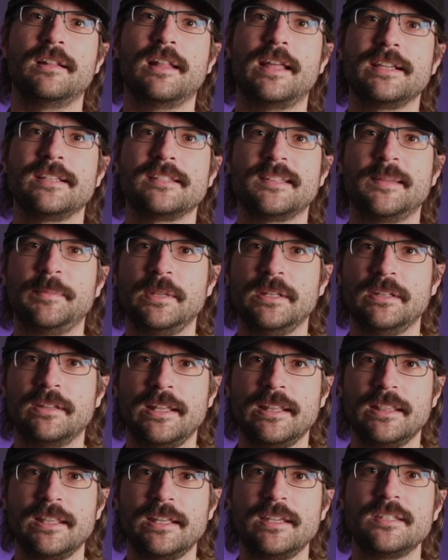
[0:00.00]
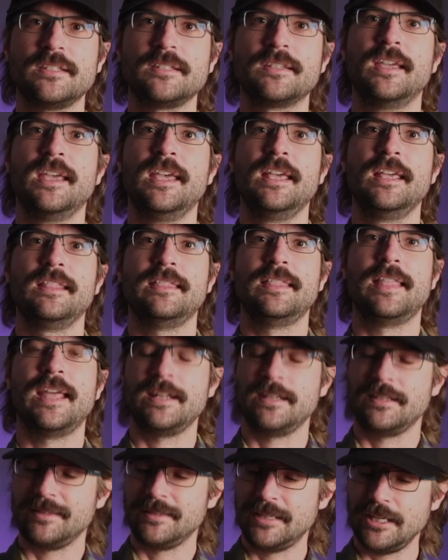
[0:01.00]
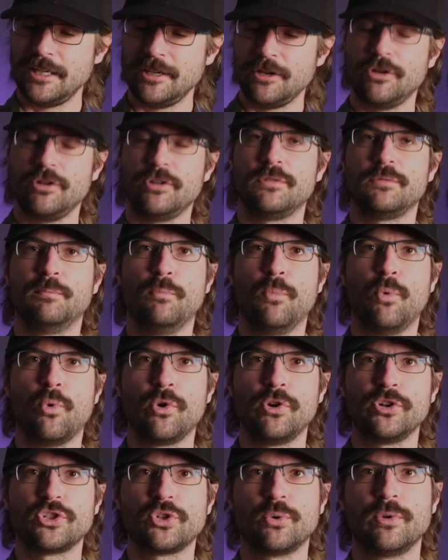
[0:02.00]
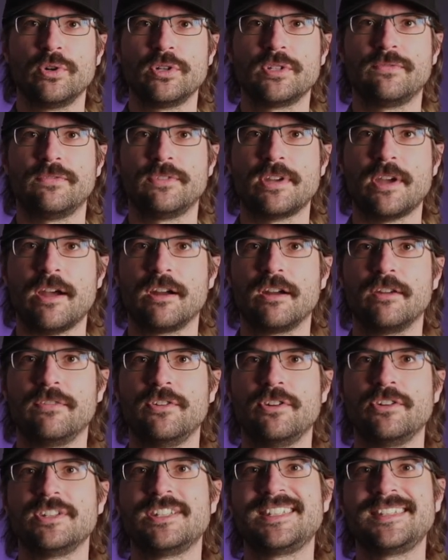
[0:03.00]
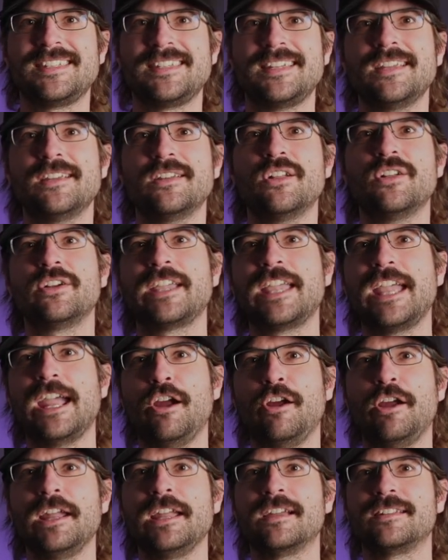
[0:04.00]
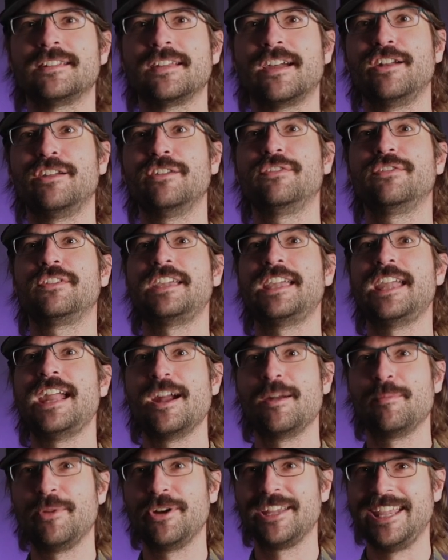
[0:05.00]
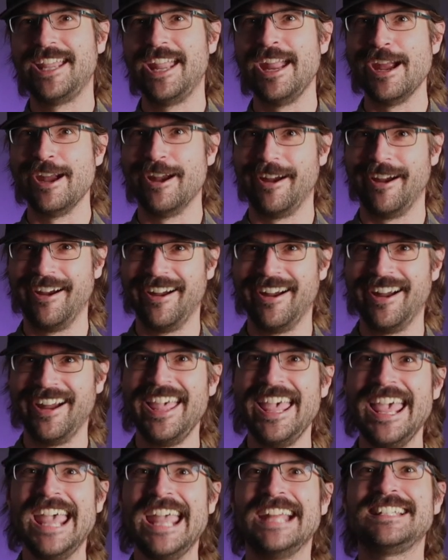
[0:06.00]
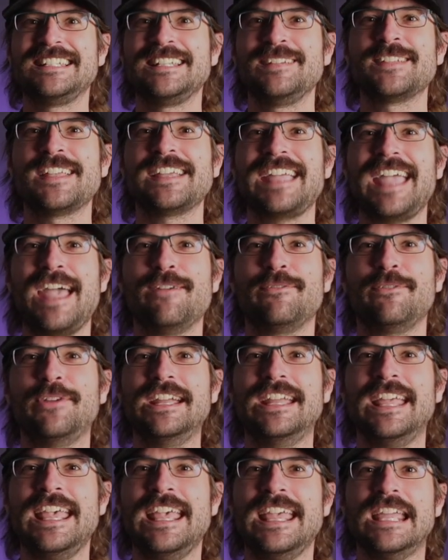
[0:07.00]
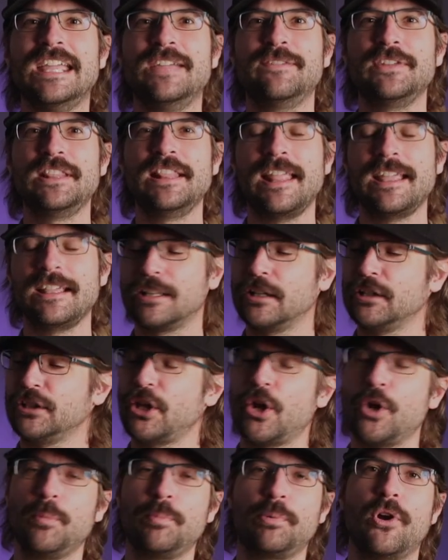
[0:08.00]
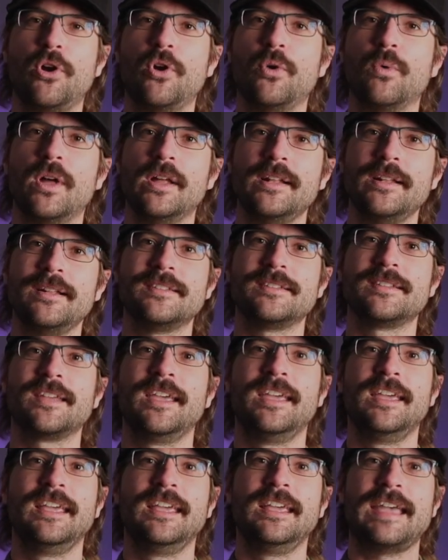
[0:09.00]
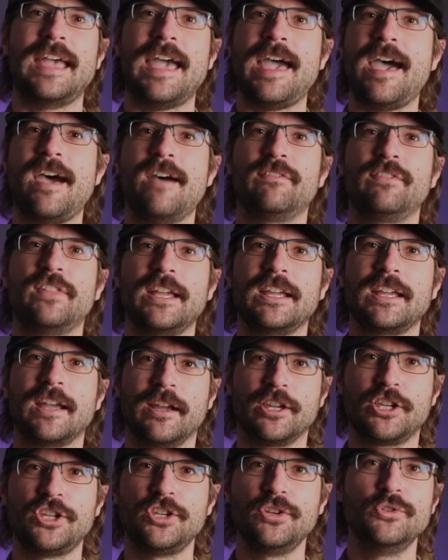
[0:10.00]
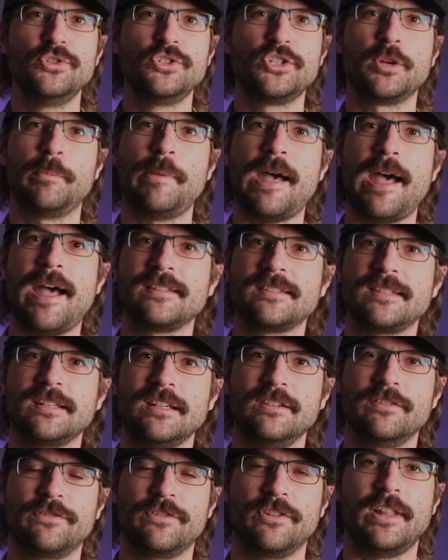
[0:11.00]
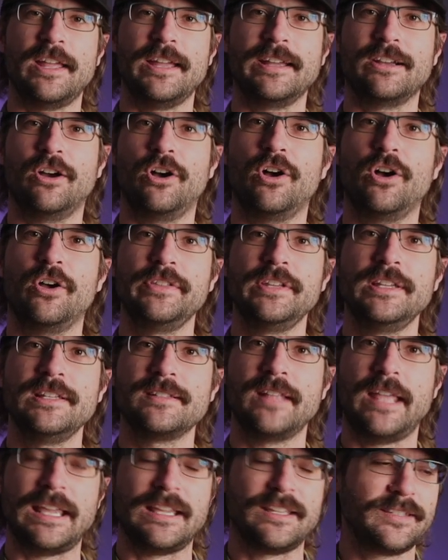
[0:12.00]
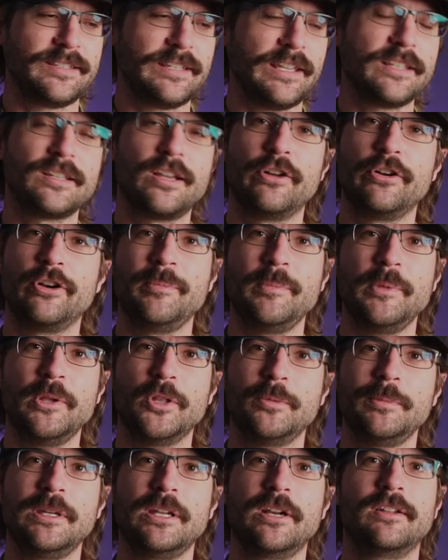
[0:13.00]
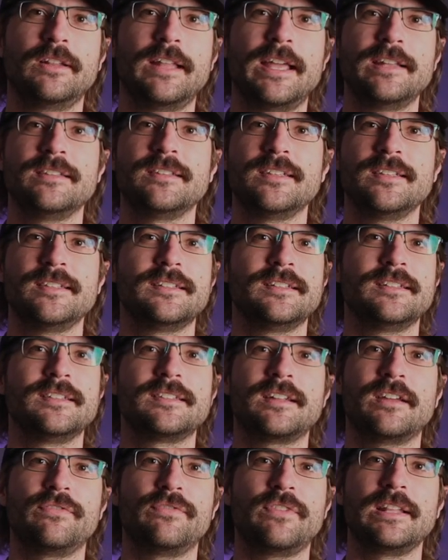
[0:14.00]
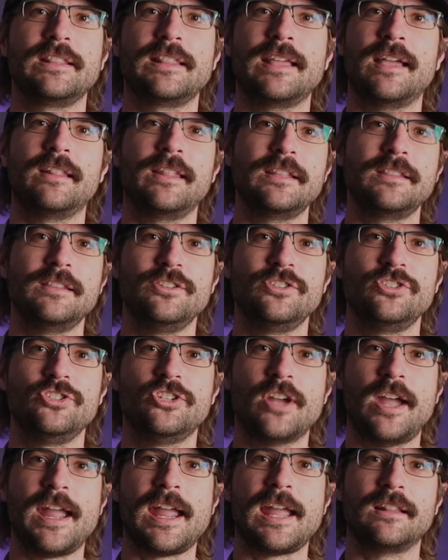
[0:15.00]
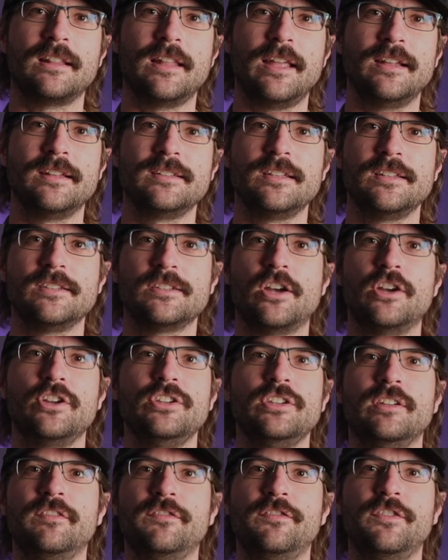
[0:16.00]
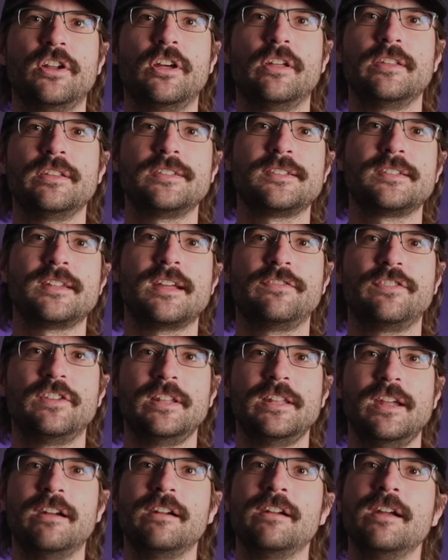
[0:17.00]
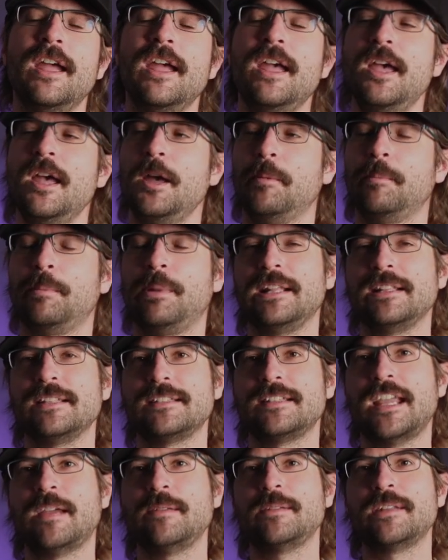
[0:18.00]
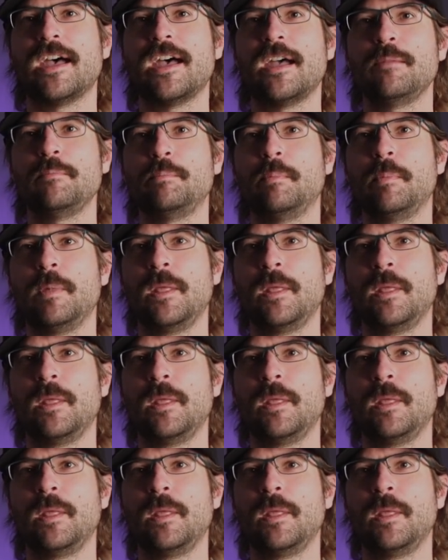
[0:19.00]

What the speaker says: like something like this that is geared more towards photographers still carrying a ton of camera gear. It seems like even like the low pro ones have like a huge capacity for like all these like 600mm lenses and stuff like that, like these giant lenses. Oh, you can fit all this stuff in there. But at the same time,